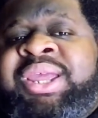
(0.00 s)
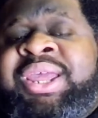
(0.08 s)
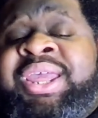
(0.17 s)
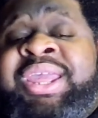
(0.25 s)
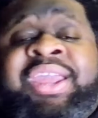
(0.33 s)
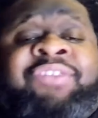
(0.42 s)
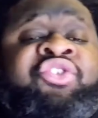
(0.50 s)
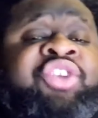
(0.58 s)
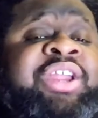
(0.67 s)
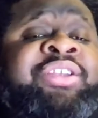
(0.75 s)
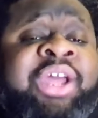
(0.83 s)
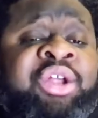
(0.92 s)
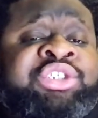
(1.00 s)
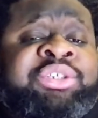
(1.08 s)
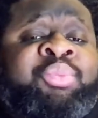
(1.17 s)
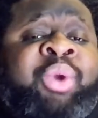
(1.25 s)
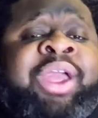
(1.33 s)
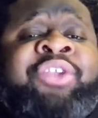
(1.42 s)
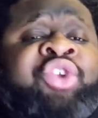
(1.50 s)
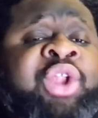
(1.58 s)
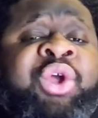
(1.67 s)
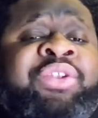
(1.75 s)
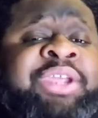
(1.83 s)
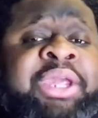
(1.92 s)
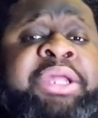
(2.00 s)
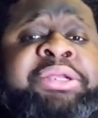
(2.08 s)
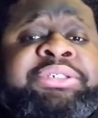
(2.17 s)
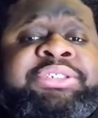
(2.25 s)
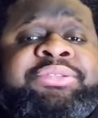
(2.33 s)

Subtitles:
If she tells him where Angelotti is,